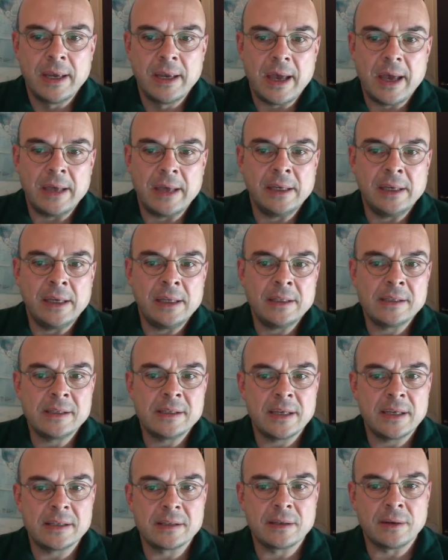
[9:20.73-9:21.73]
and he
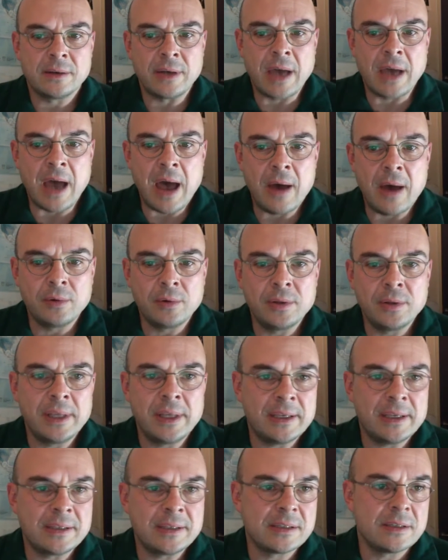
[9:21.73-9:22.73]
insists on how
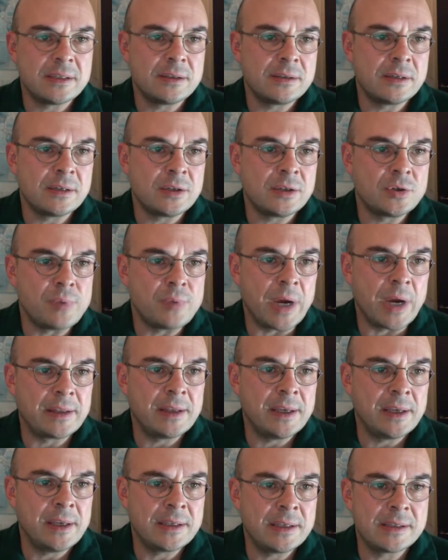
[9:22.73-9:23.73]
such
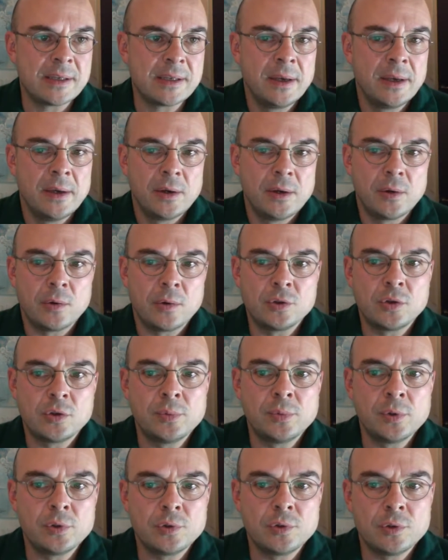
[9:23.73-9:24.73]
practice
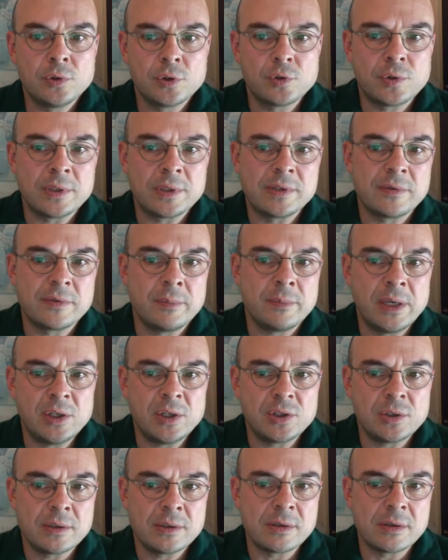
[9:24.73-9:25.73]
contribute to the
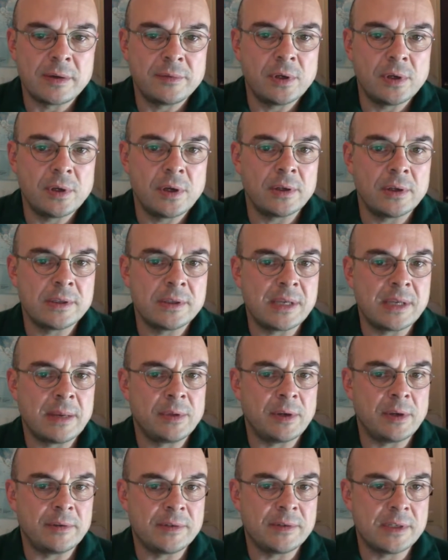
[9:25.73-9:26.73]
transformations of the
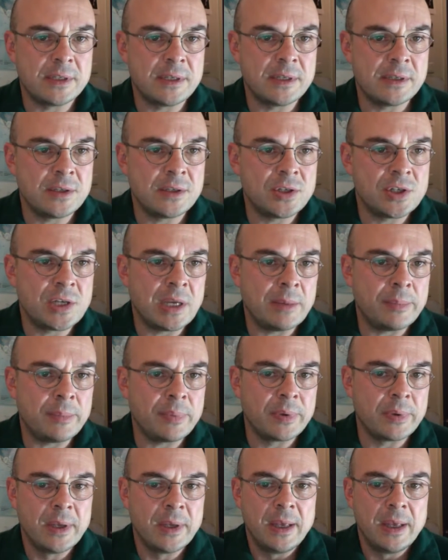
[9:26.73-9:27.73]
concept of citizenship,
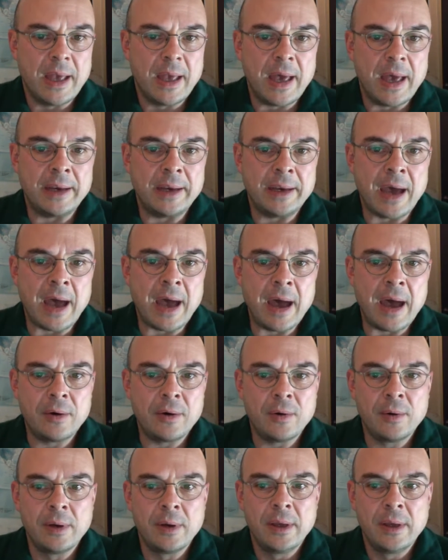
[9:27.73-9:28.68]
and how